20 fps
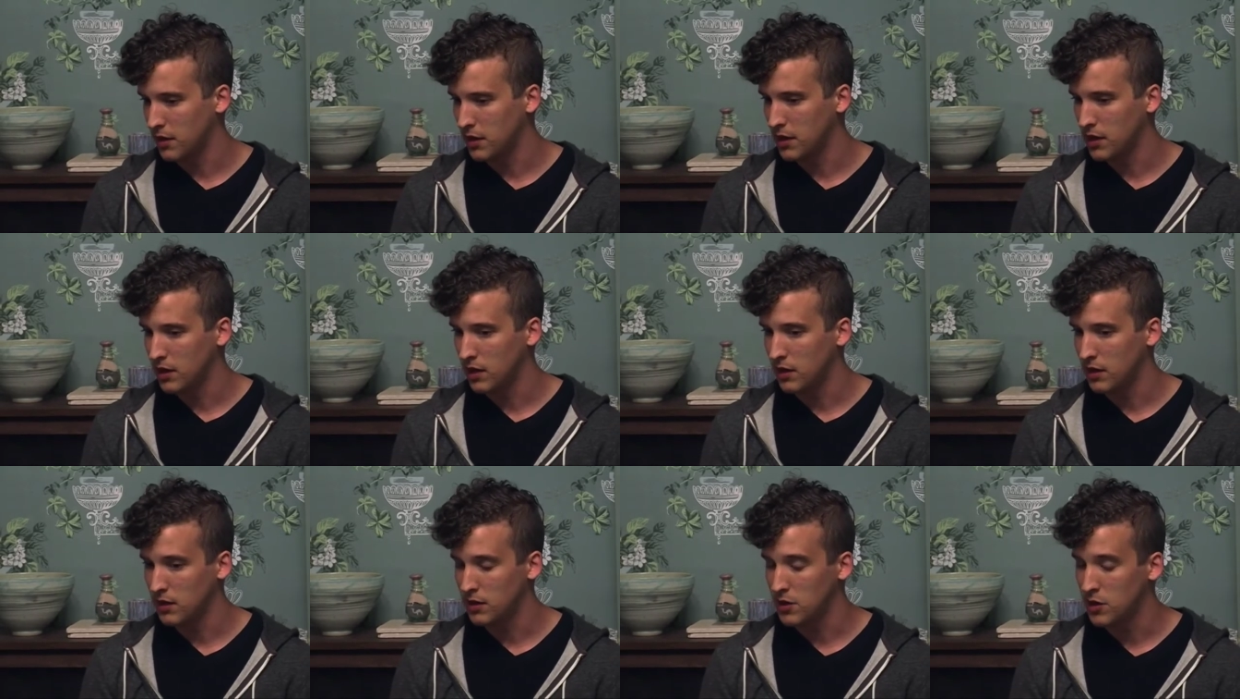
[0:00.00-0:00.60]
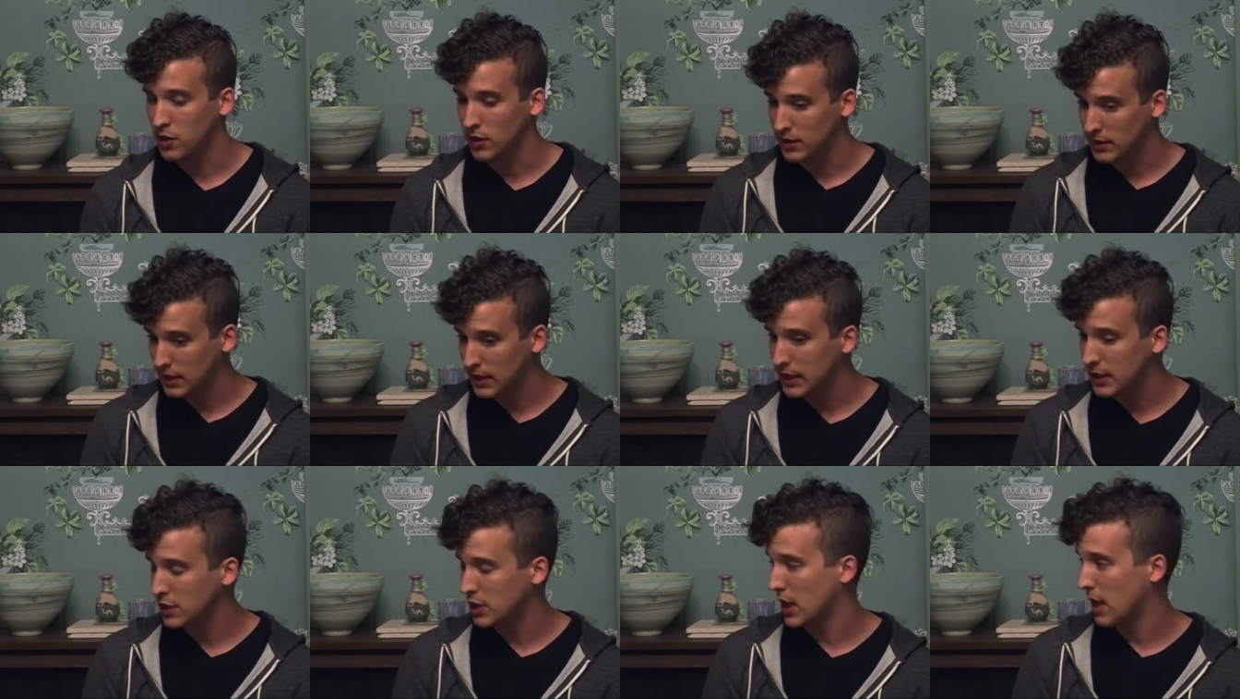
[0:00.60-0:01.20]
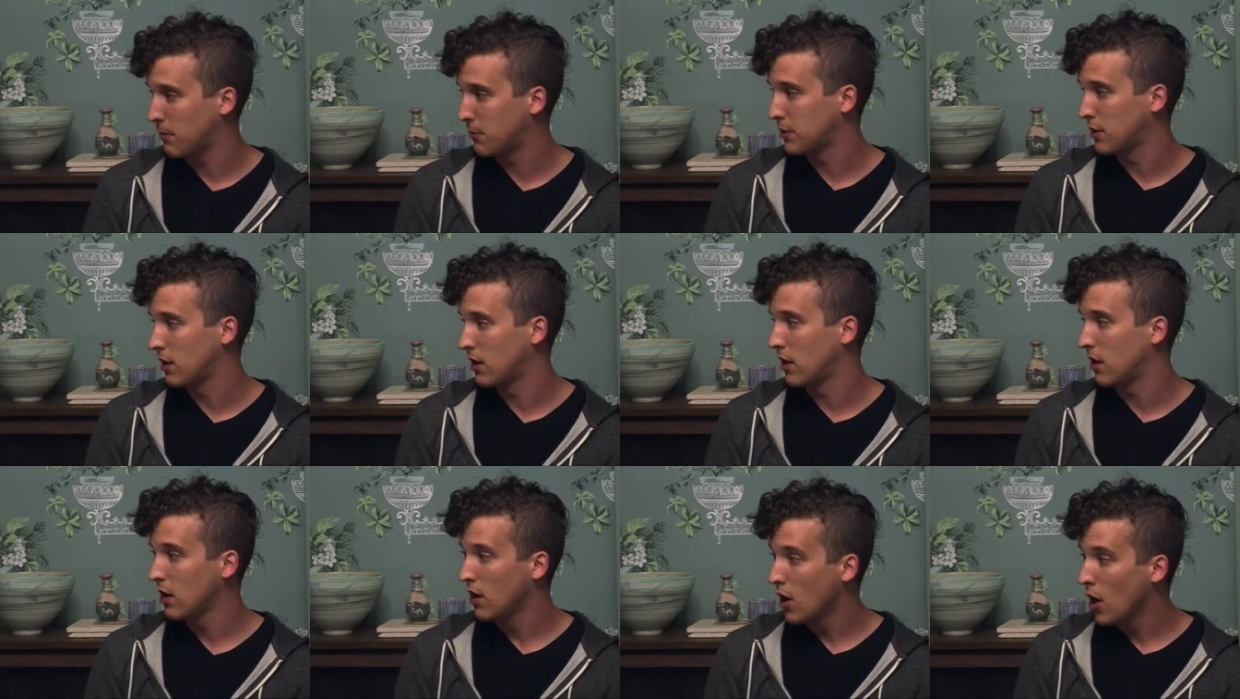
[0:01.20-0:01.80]
the New York City
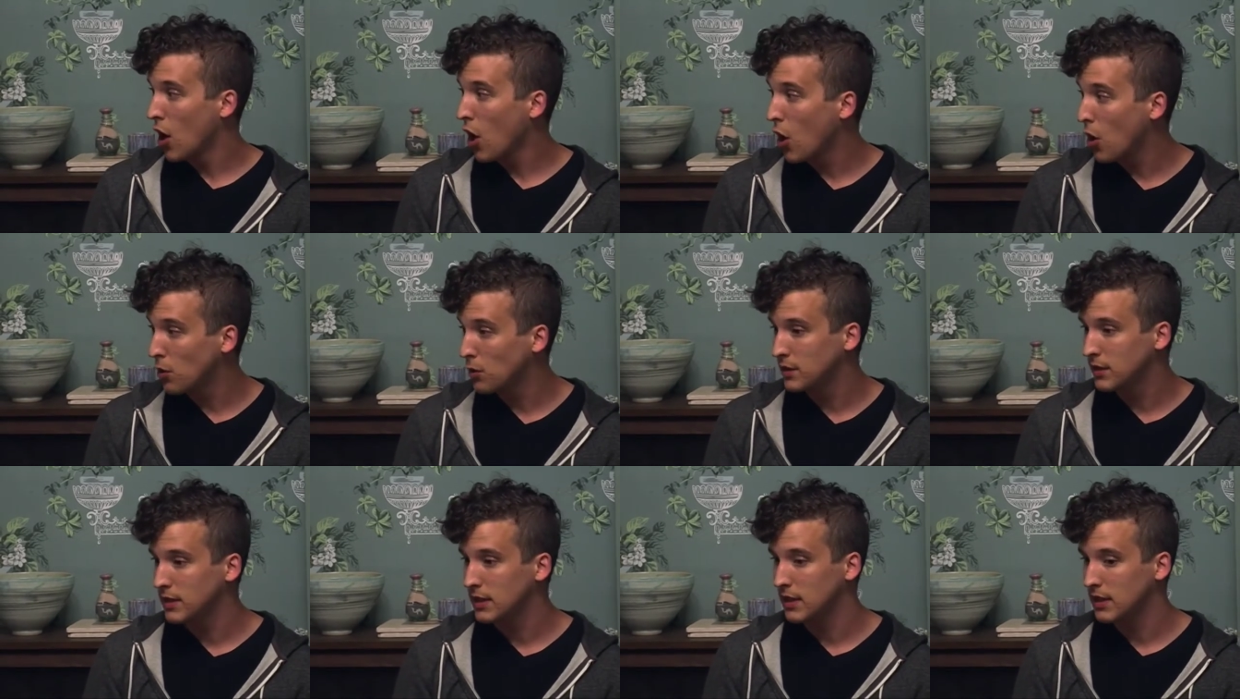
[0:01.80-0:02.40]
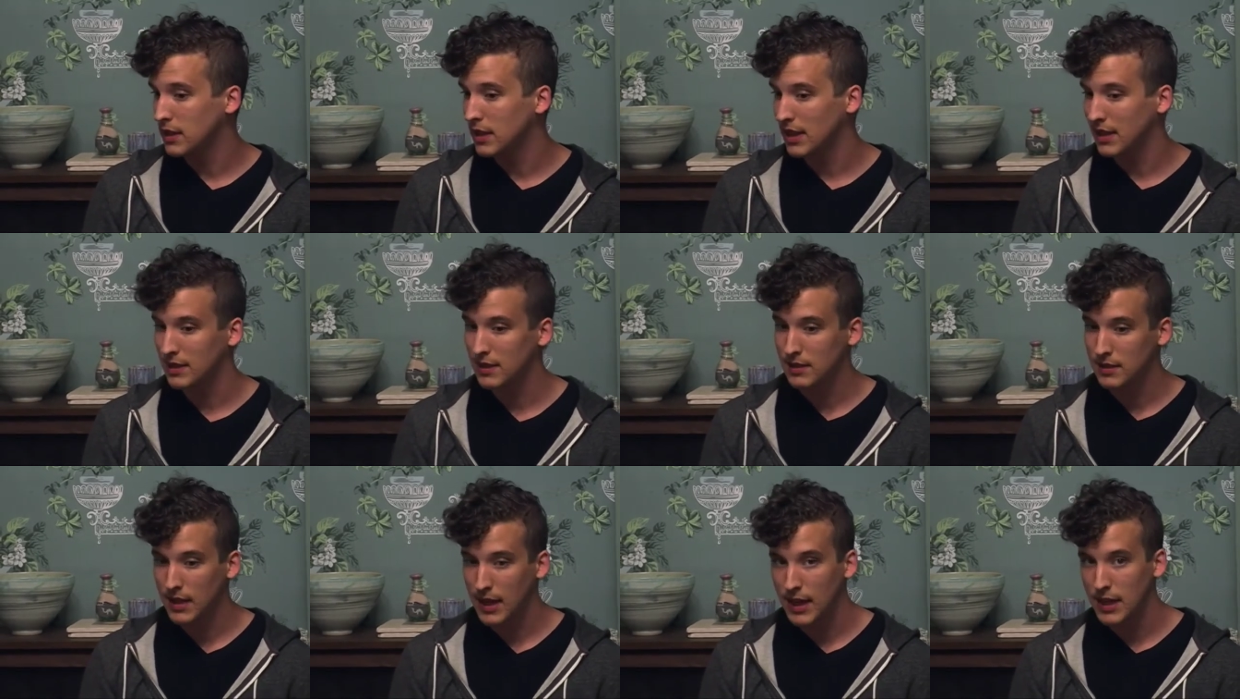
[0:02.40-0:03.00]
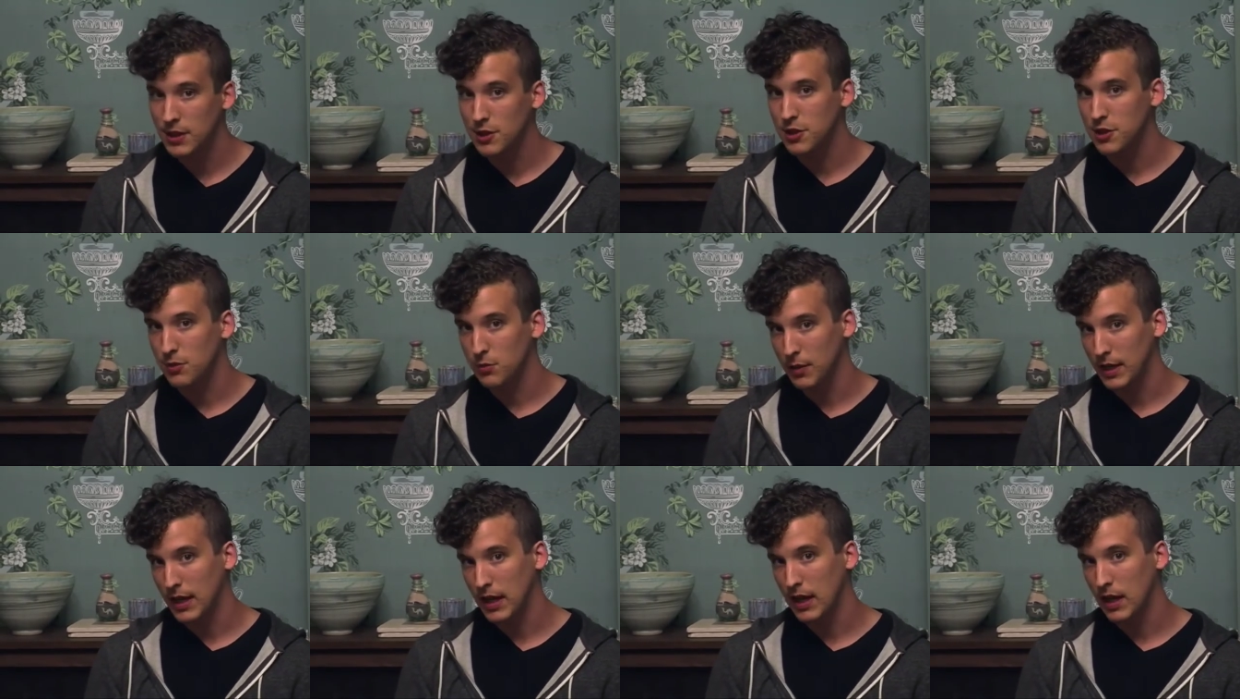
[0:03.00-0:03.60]
chapter hosted a staged
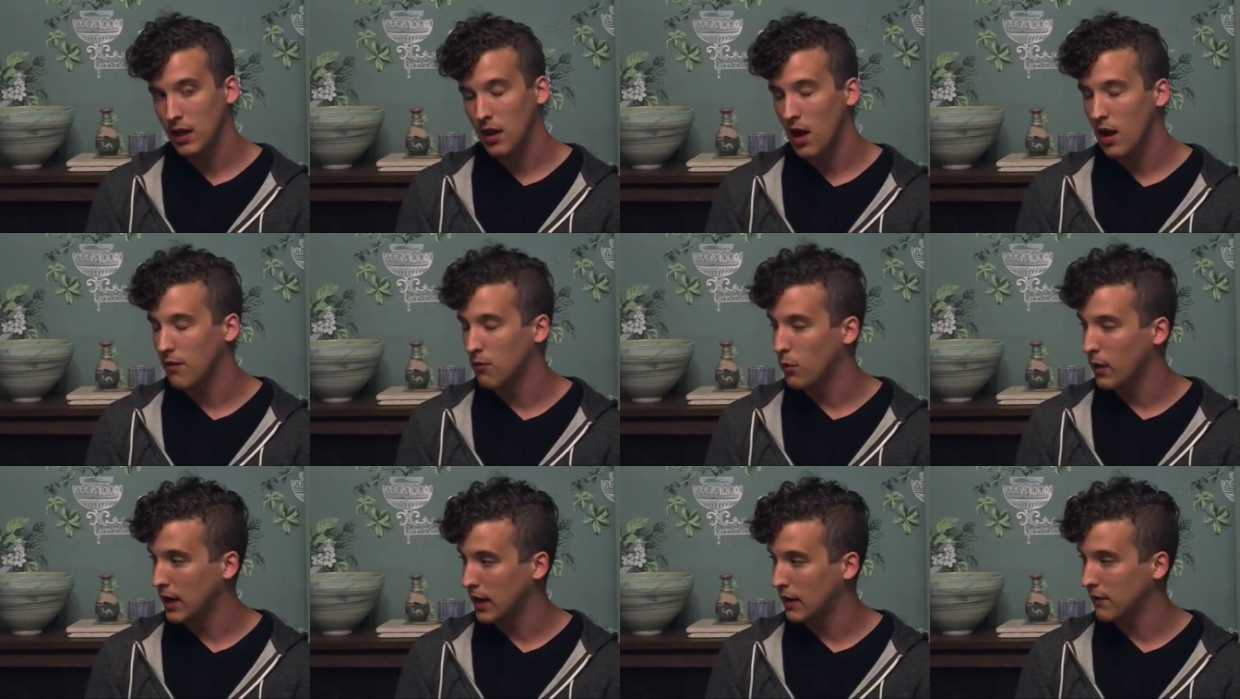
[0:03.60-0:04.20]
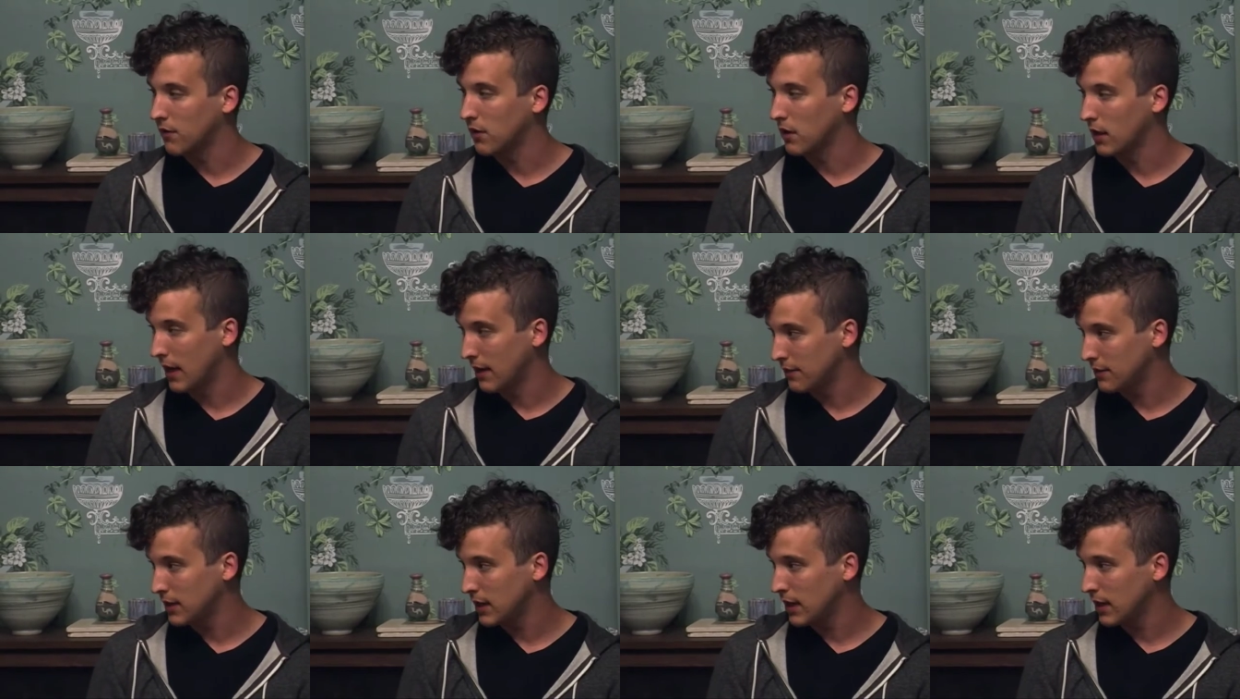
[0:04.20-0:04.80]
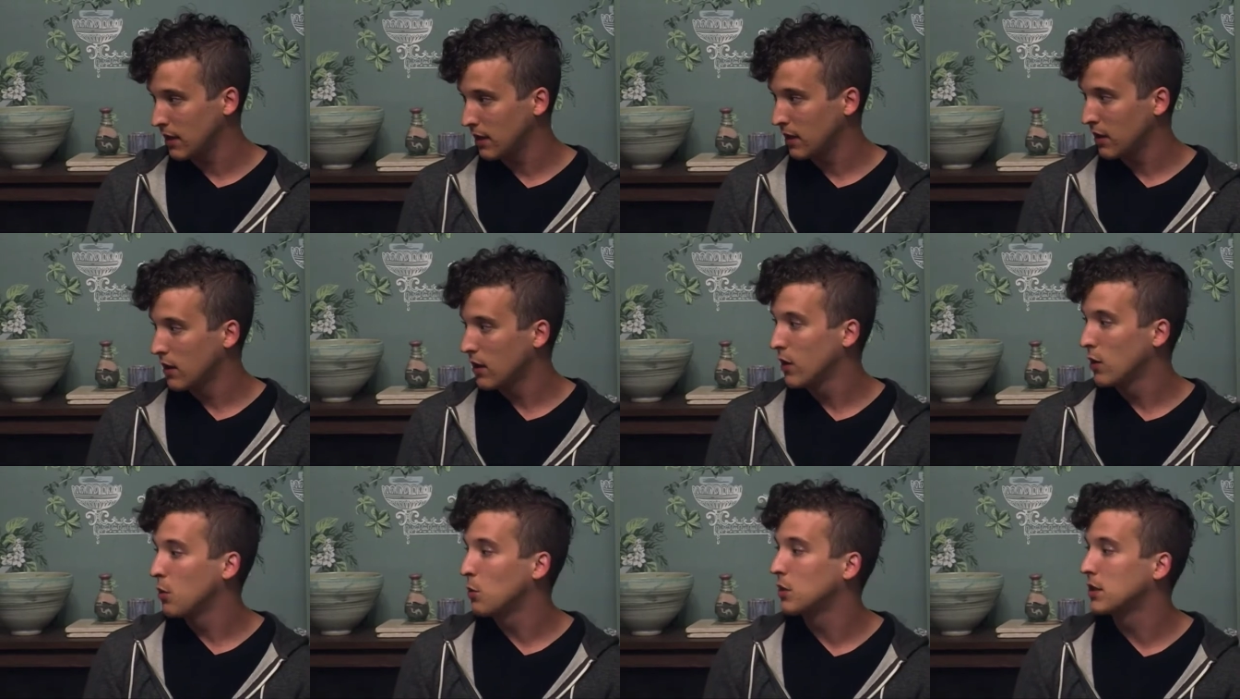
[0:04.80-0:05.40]
reading of Waiting for Lefty, mm-hmm.